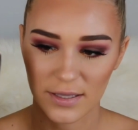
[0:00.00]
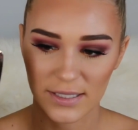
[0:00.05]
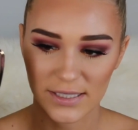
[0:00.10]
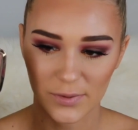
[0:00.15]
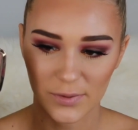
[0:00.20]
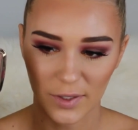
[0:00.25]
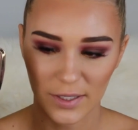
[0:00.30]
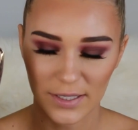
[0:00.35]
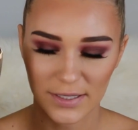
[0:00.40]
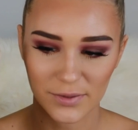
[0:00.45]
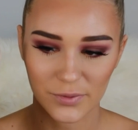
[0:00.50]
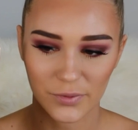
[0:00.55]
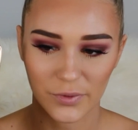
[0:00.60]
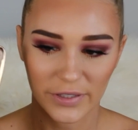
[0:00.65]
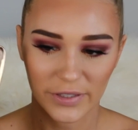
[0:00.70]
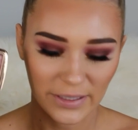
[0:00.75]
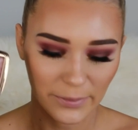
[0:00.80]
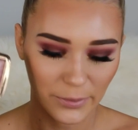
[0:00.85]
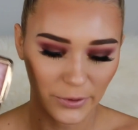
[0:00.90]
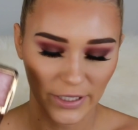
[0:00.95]
This one is
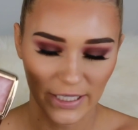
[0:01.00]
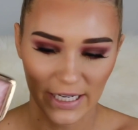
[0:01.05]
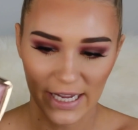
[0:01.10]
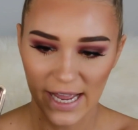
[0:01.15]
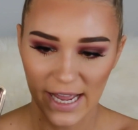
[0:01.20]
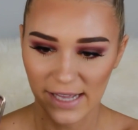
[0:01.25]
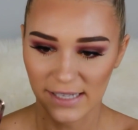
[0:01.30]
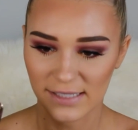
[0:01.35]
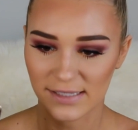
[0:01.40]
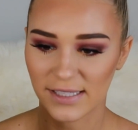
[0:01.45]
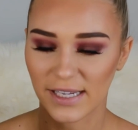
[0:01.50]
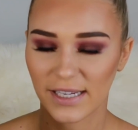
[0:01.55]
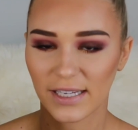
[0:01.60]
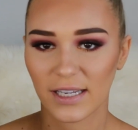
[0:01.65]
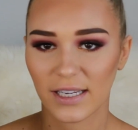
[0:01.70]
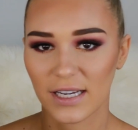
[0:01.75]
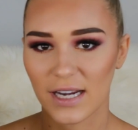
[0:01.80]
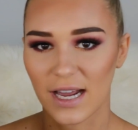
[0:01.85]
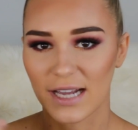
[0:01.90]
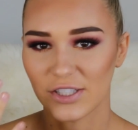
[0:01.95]
really pretty. It has
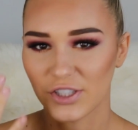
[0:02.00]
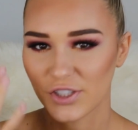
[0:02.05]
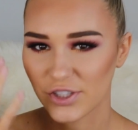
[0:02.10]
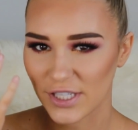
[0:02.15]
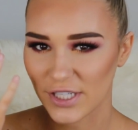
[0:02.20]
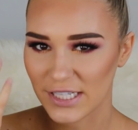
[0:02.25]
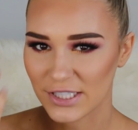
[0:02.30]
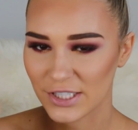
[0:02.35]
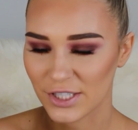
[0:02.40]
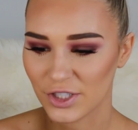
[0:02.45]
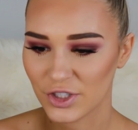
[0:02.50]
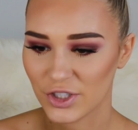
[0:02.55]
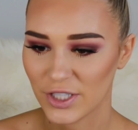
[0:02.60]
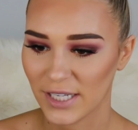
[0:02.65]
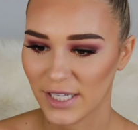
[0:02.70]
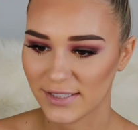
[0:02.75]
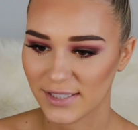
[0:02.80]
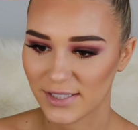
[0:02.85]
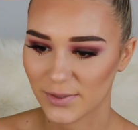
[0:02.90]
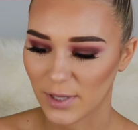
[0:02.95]
like a nice sheen to the
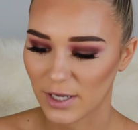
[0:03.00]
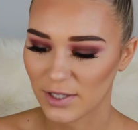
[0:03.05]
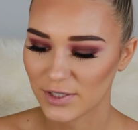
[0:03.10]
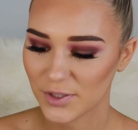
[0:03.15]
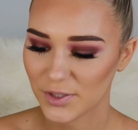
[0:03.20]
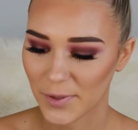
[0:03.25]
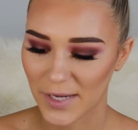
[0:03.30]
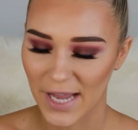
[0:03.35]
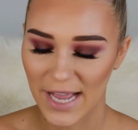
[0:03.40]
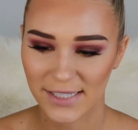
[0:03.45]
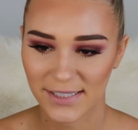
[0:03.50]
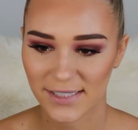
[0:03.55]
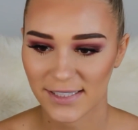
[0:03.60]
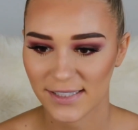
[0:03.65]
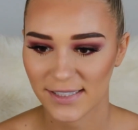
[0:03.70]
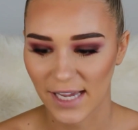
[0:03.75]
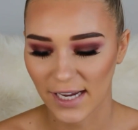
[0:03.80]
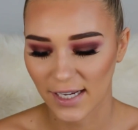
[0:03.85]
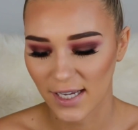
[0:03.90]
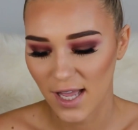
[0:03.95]
cheeks as well, so it acts
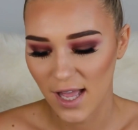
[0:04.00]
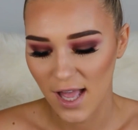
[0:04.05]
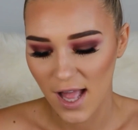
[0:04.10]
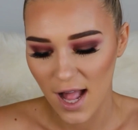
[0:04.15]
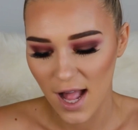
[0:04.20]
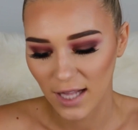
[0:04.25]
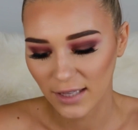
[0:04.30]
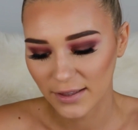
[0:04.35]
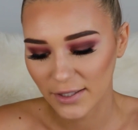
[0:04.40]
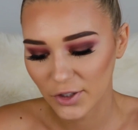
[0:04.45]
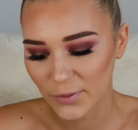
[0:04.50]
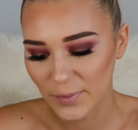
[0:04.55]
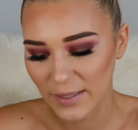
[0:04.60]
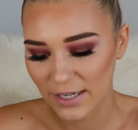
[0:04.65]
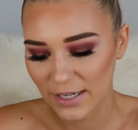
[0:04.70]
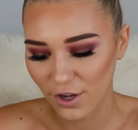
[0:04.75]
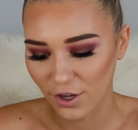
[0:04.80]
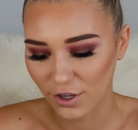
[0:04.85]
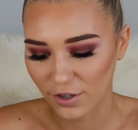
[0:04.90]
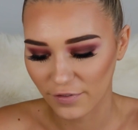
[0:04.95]
as like a little
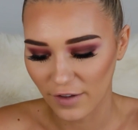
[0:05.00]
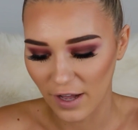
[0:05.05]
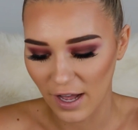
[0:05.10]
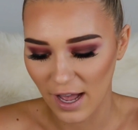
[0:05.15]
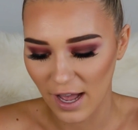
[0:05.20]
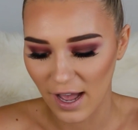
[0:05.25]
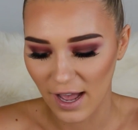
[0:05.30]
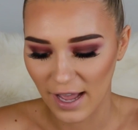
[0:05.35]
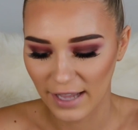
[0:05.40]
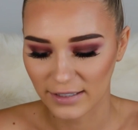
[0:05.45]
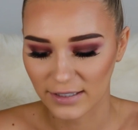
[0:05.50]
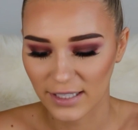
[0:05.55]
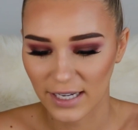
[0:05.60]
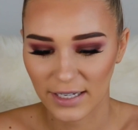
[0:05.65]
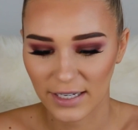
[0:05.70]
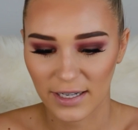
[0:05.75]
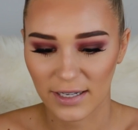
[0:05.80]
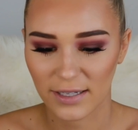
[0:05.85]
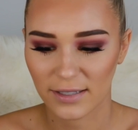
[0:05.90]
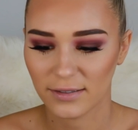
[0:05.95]
bit of a
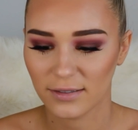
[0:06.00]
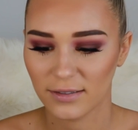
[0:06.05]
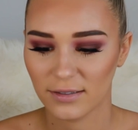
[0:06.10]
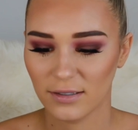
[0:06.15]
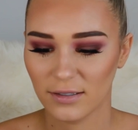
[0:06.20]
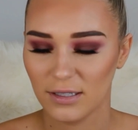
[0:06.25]
highlighter.